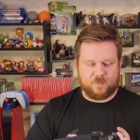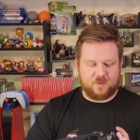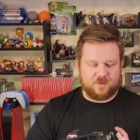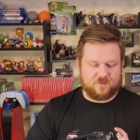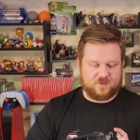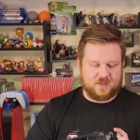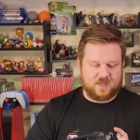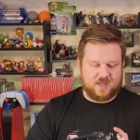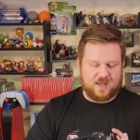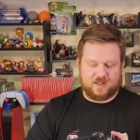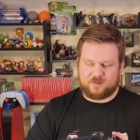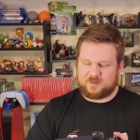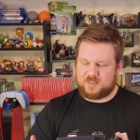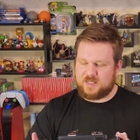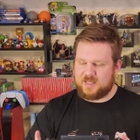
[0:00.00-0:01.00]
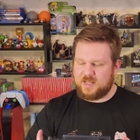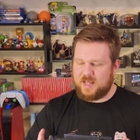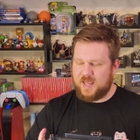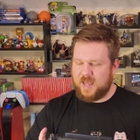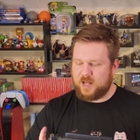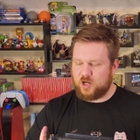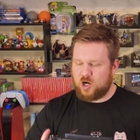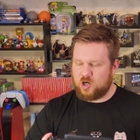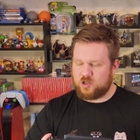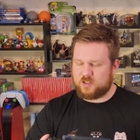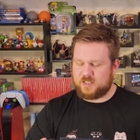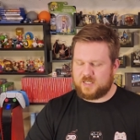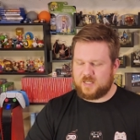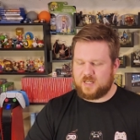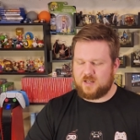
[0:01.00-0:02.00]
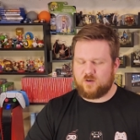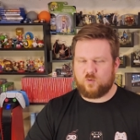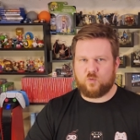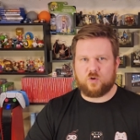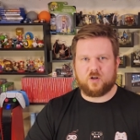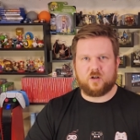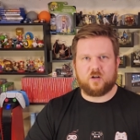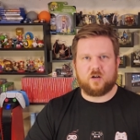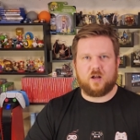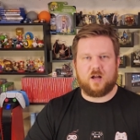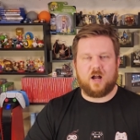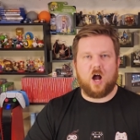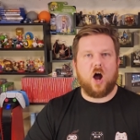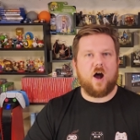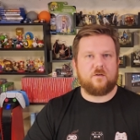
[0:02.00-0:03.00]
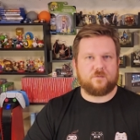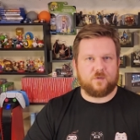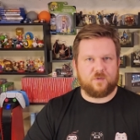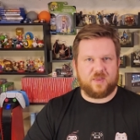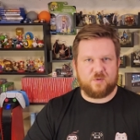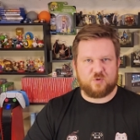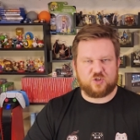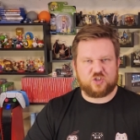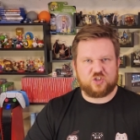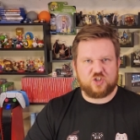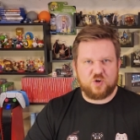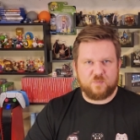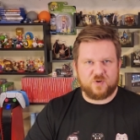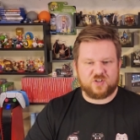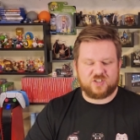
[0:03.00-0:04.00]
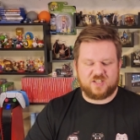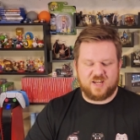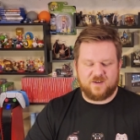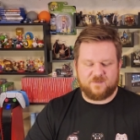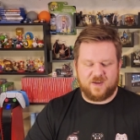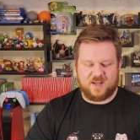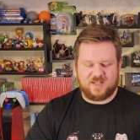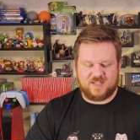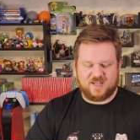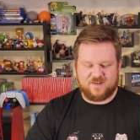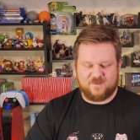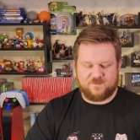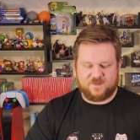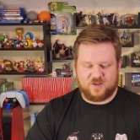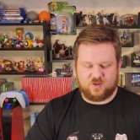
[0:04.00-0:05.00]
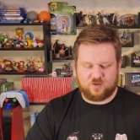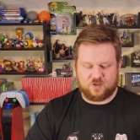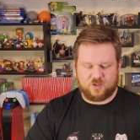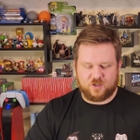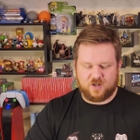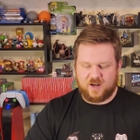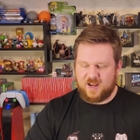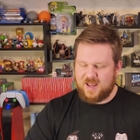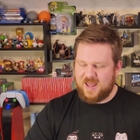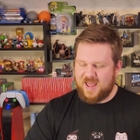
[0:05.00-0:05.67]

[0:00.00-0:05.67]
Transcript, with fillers: the LT and RT, were uh, awful. They were super stiff and didn't feel good